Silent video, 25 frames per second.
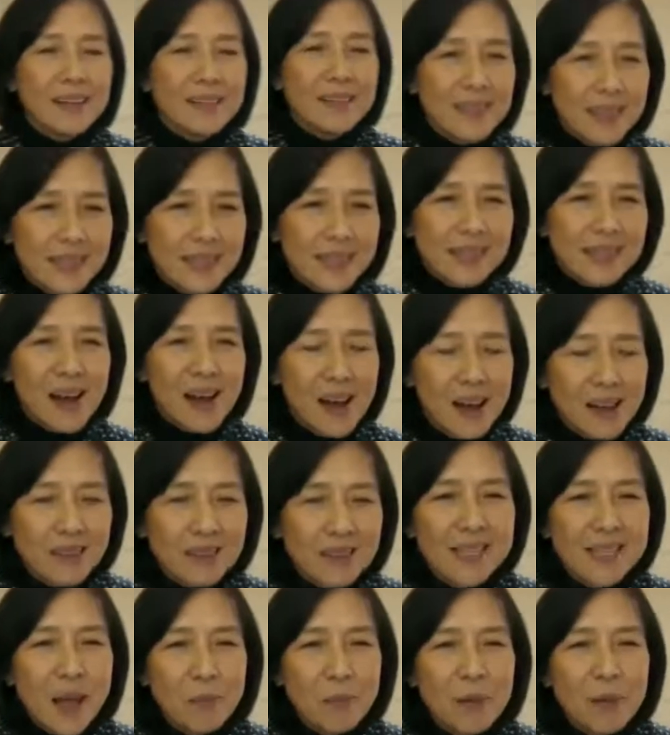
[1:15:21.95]
This
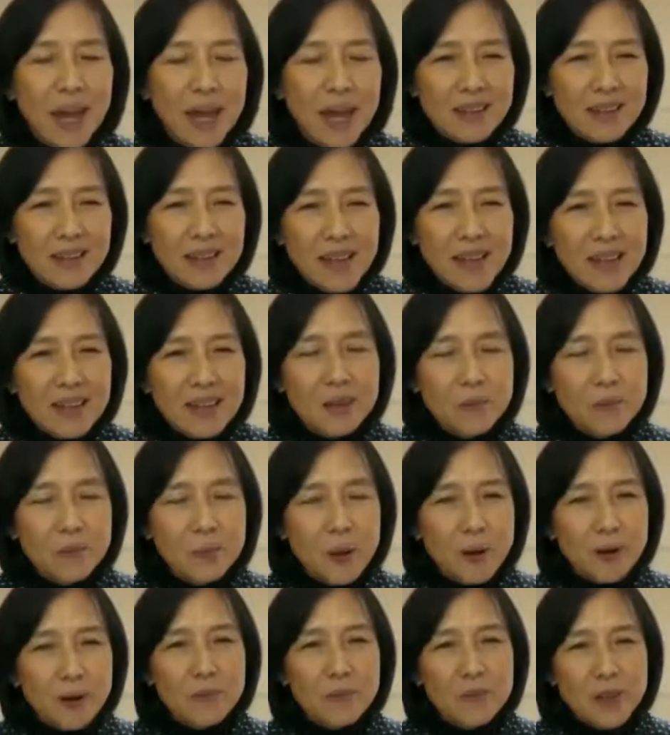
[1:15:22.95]
concept at the end, the
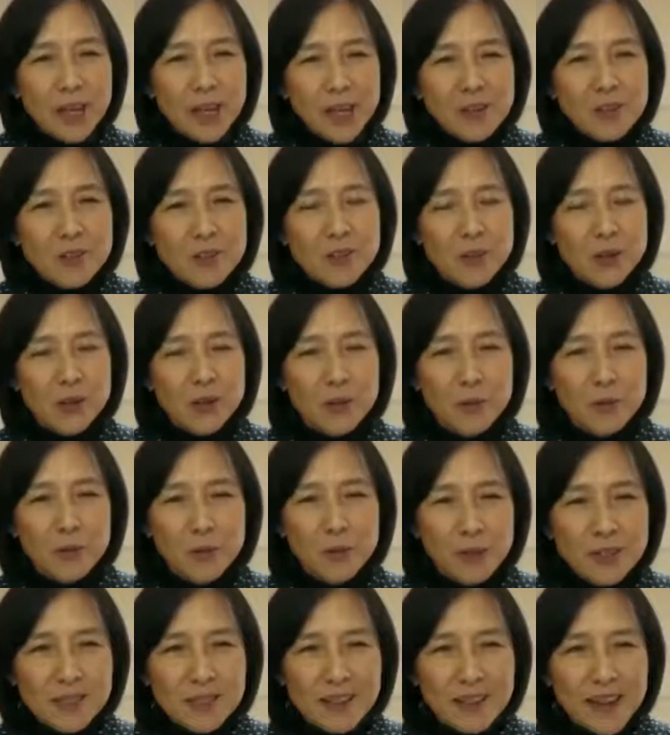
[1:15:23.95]
park manager
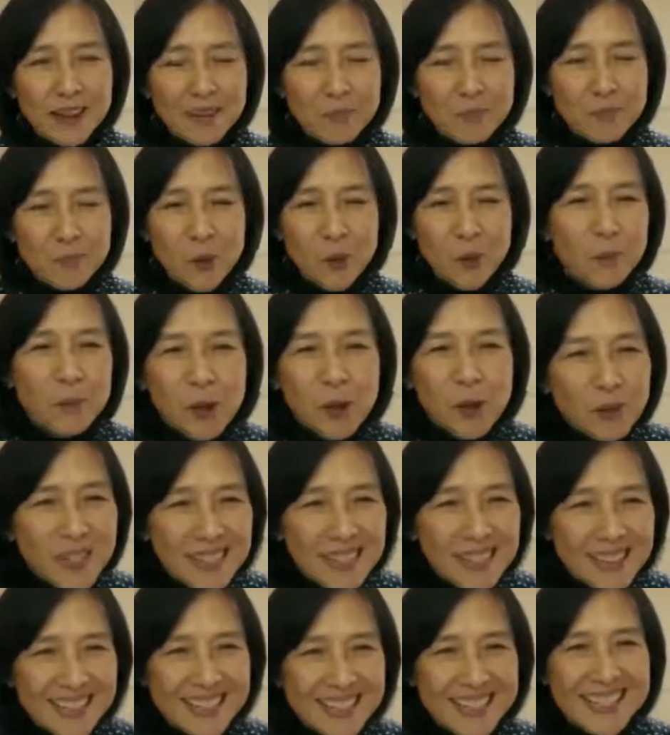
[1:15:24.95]
was like
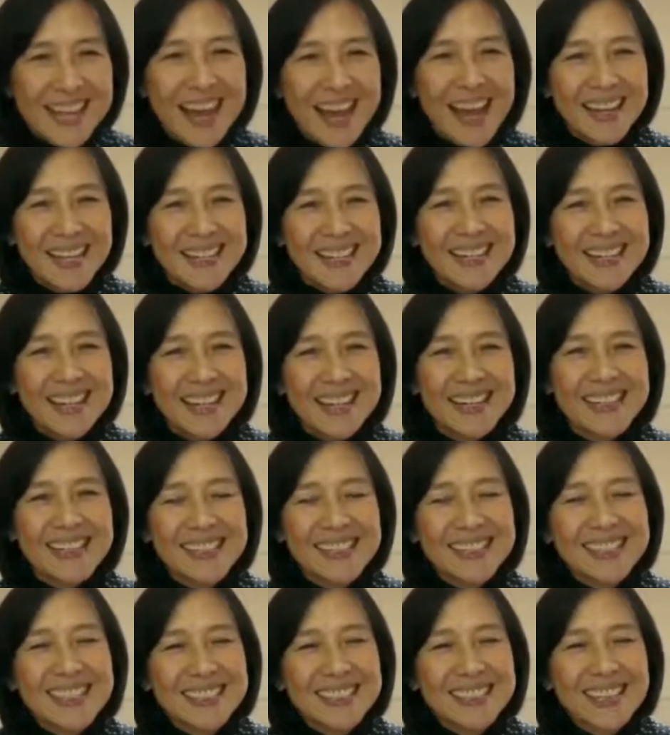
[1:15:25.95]
promoting this idea
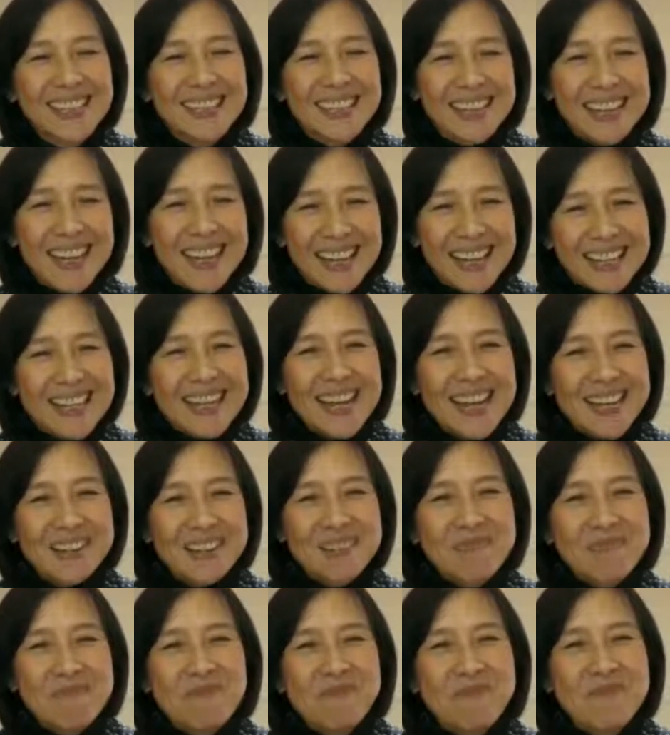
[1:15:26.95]
at the
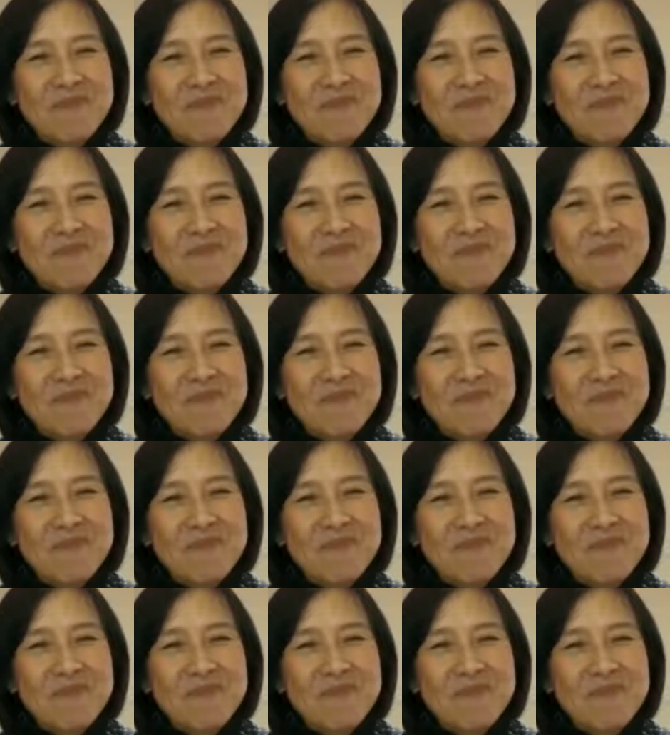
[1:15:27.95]
end.